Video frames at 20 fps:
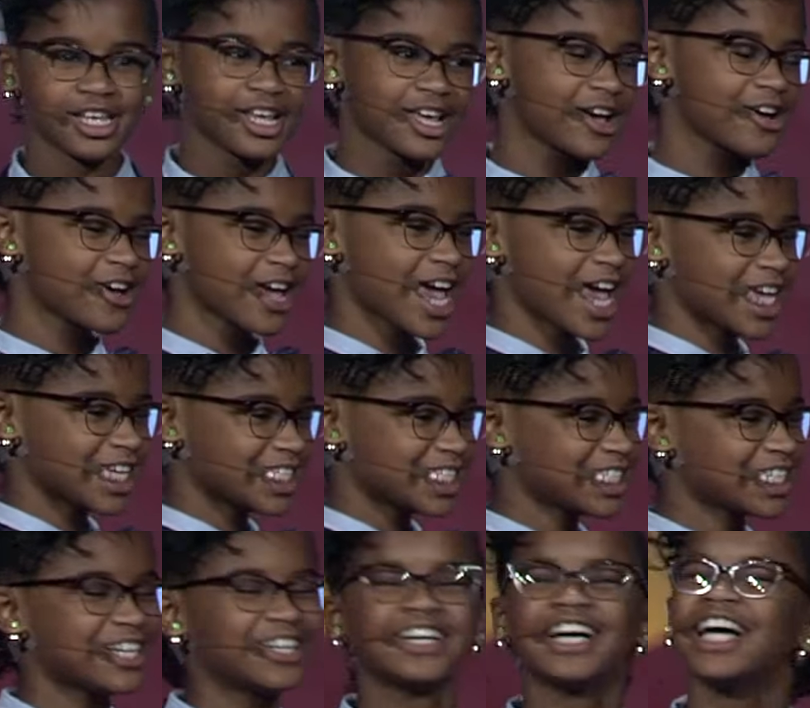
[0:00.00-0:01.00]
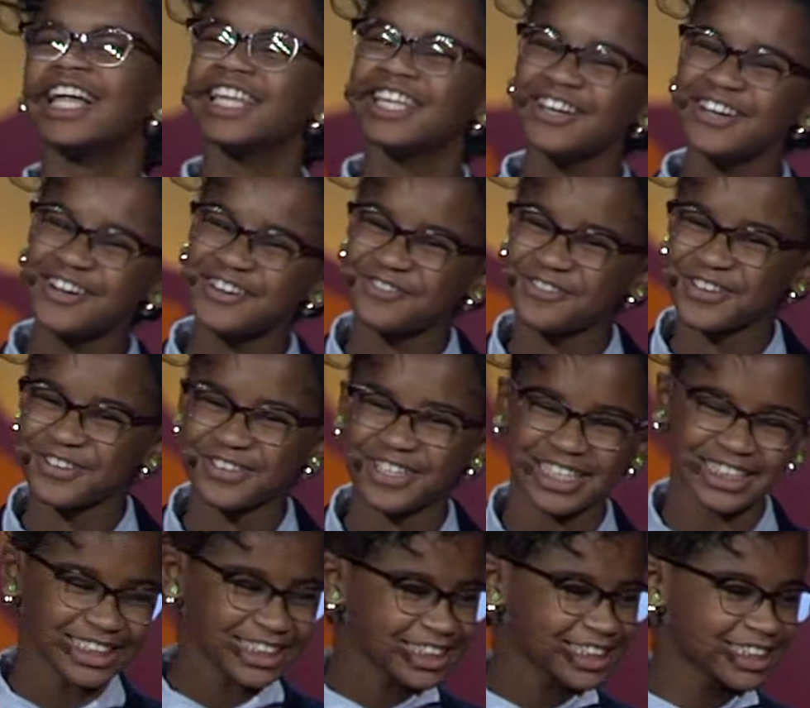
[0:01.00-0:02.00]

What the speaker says: Okay, so hello everyone.